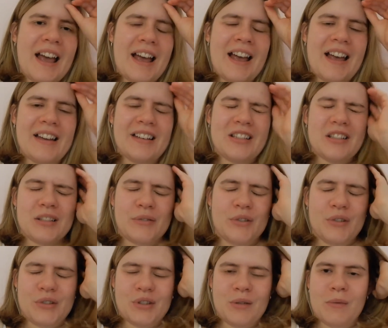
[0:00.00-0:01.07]
and it just
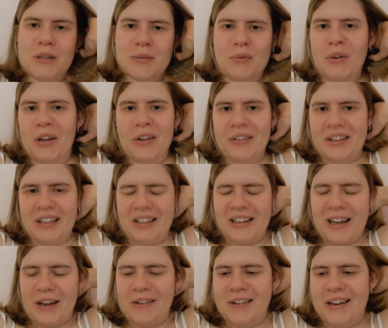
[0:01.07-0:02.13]
feels so much more healthier
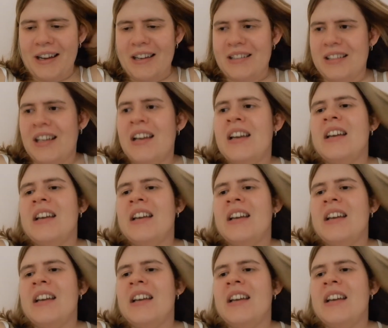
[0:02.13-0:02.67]
now, and